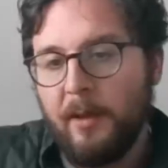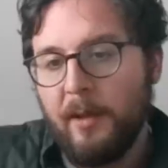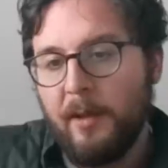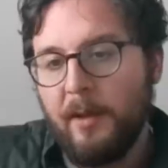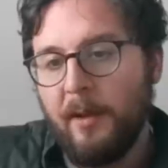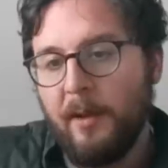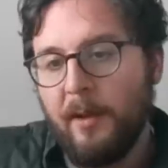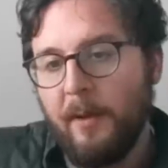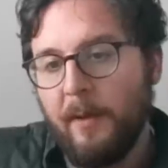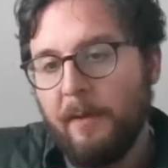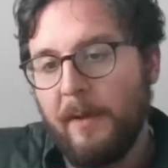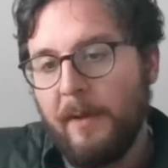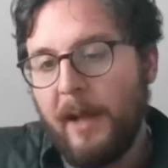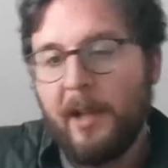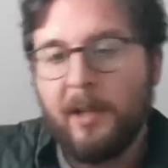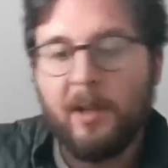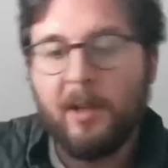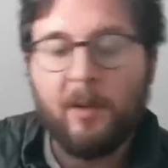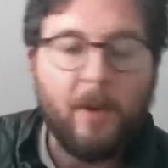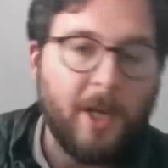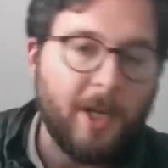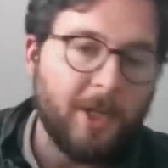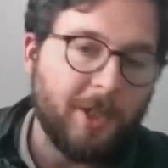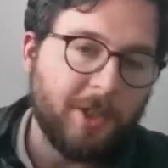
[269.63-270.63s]
you know
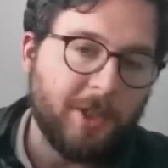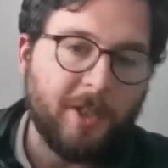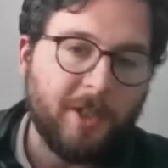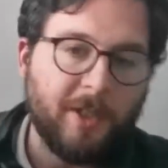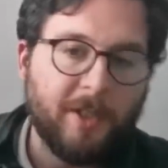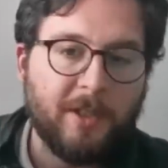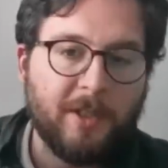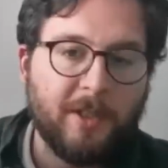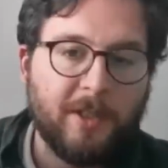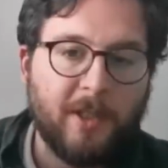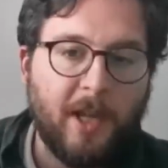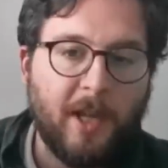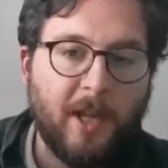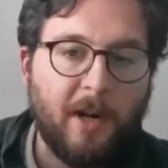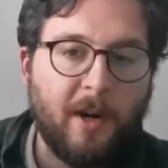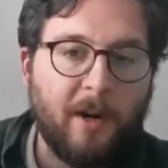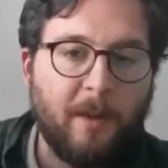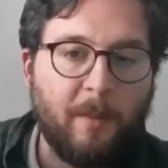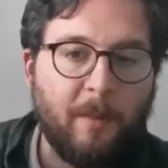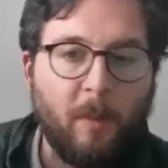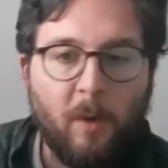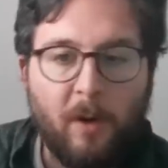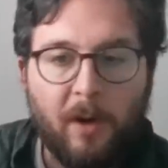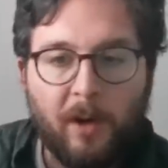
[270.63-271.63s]
valuations that
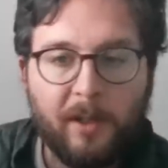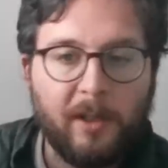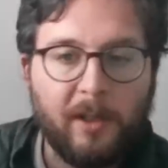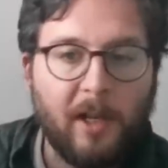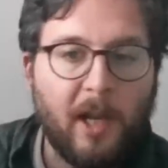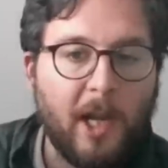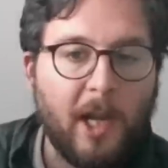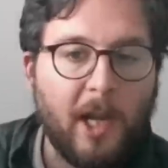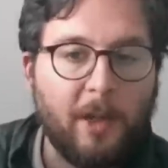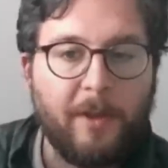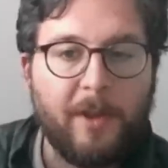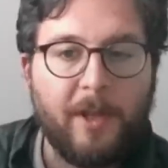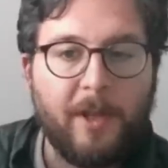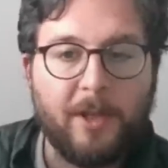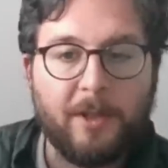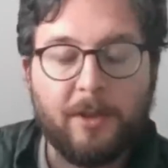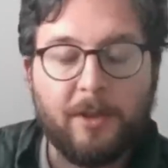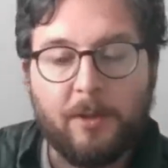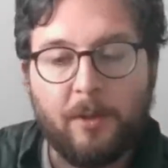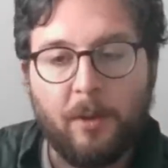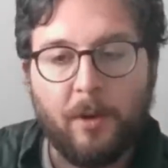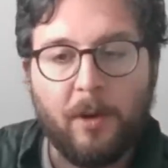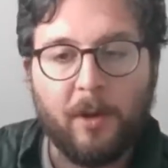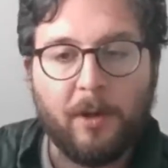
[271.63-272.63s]
are more in line with
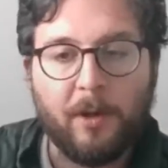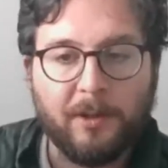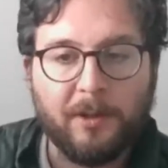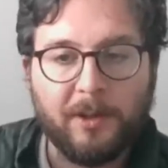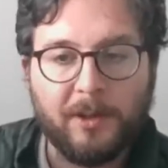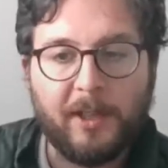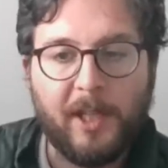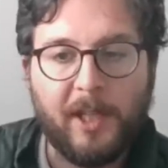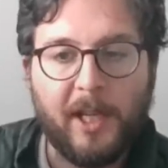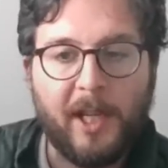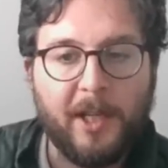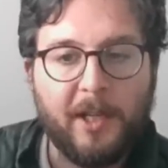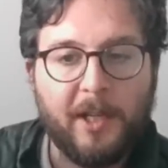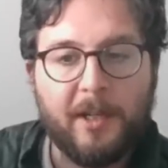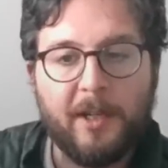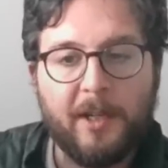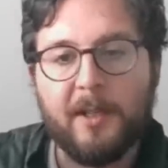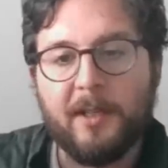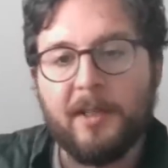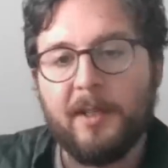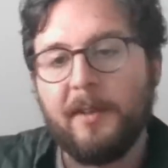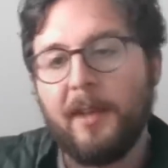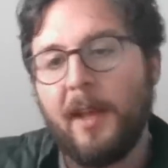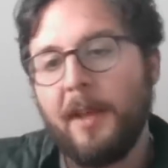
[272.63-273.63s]
historical
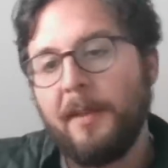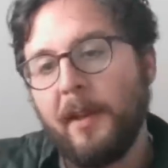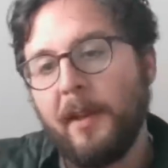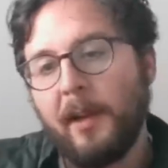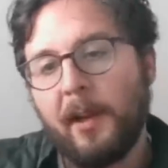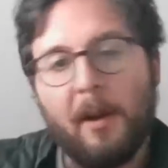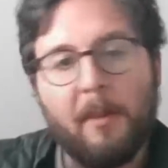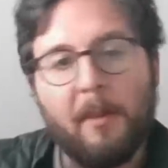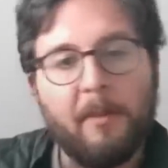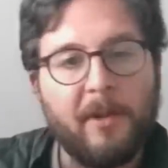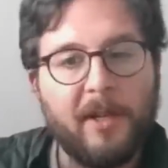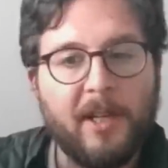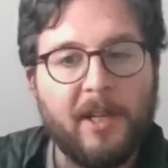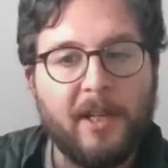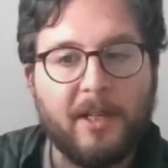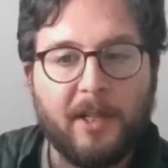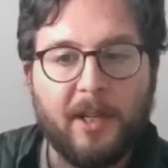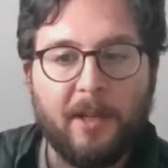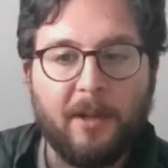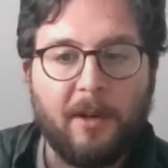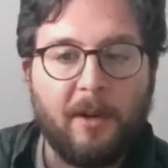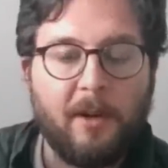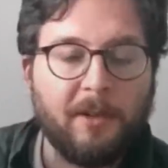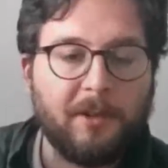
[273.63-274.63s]
standards and that the companies
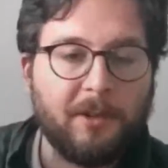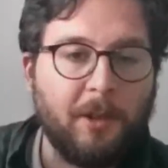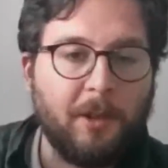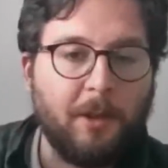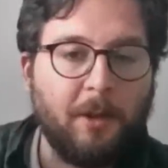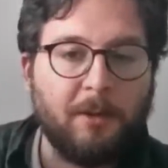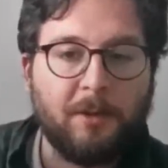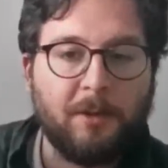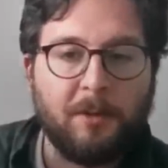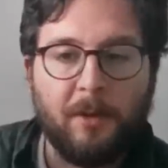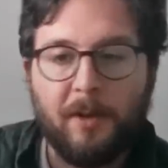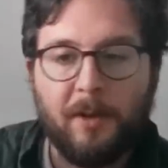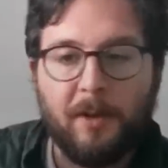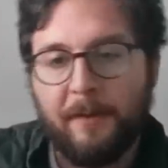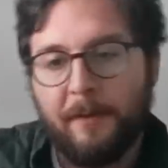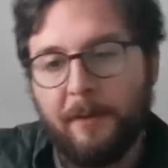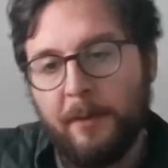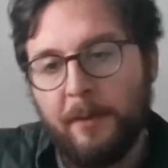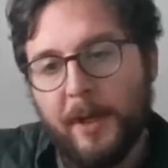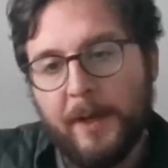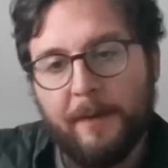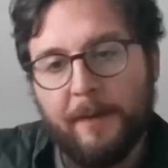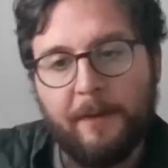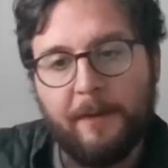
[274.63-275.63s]
can also sort of
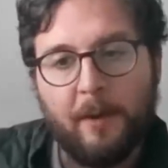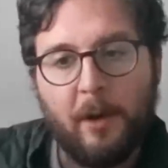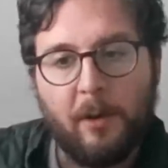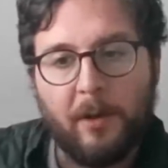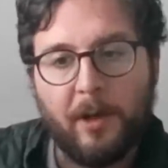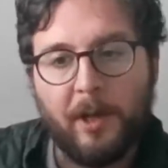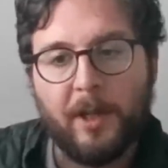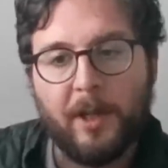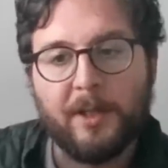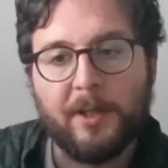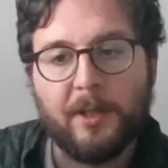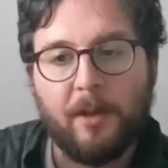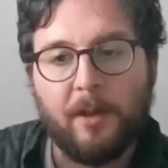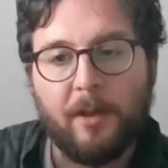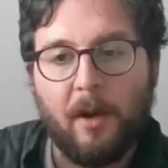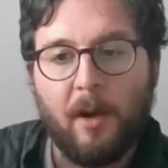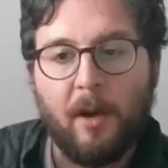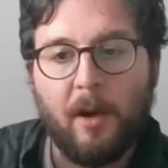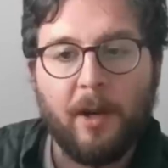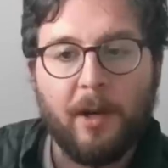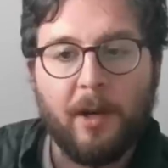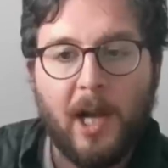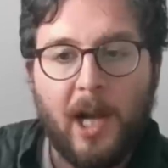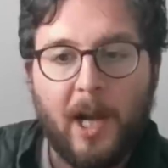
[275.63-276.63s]
refocus
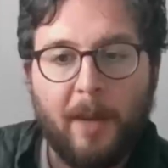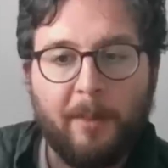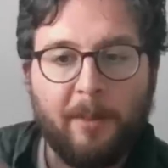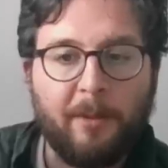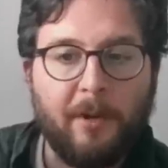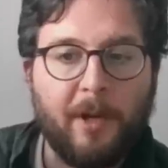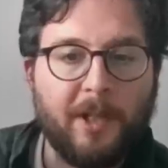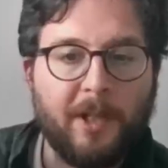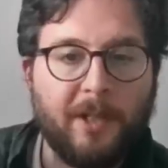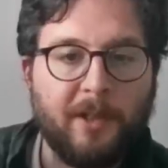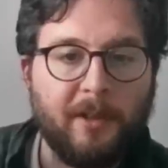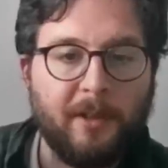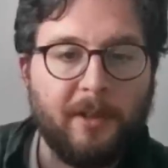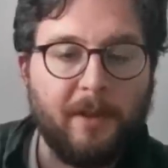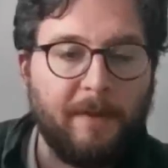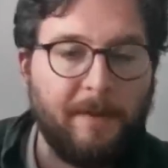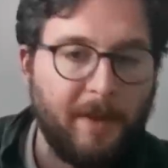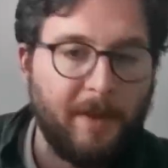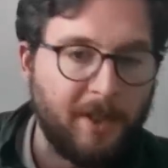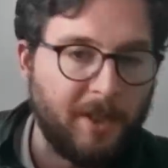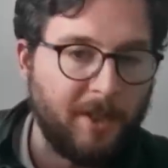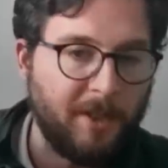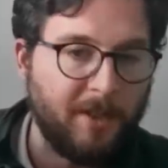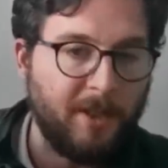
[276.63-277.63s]
on operational
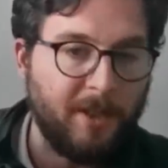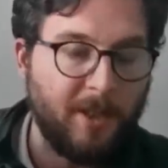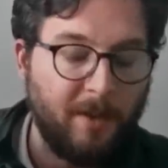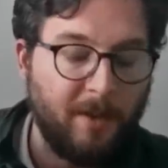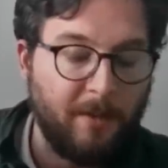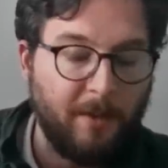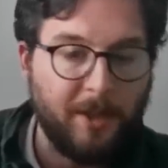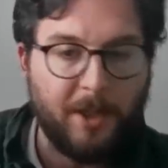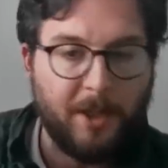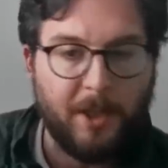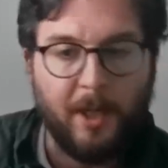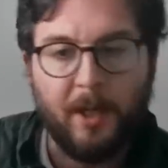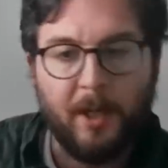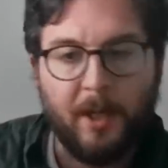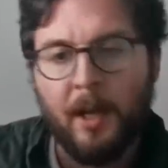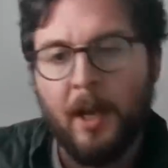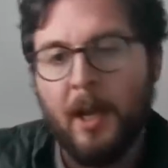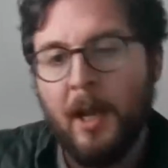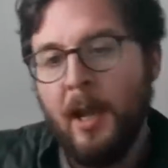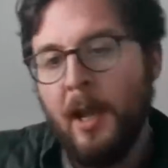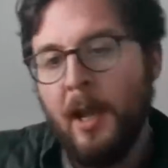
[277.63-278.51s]
efficiency which in